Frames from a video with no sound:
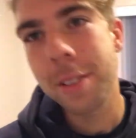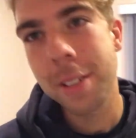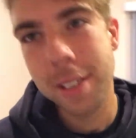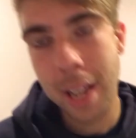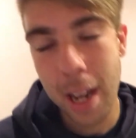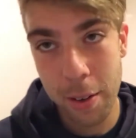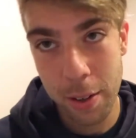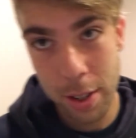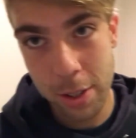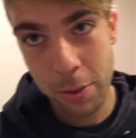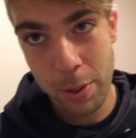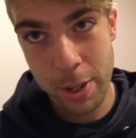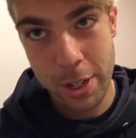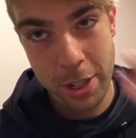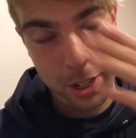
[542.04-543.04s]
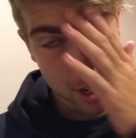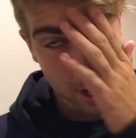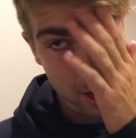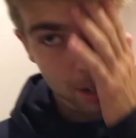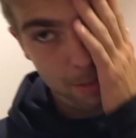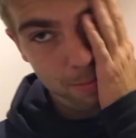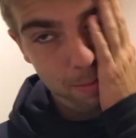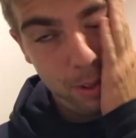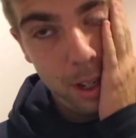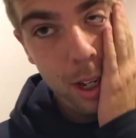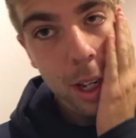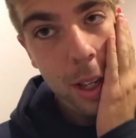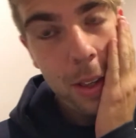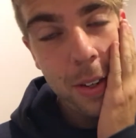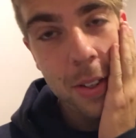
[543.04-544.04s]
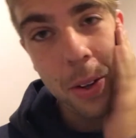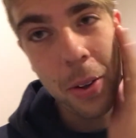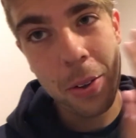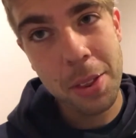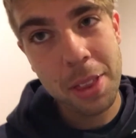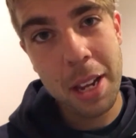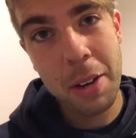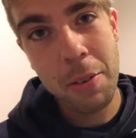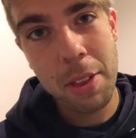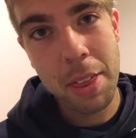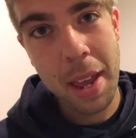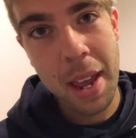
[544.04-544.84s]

Oaks Towers, which um, there's a whole thing with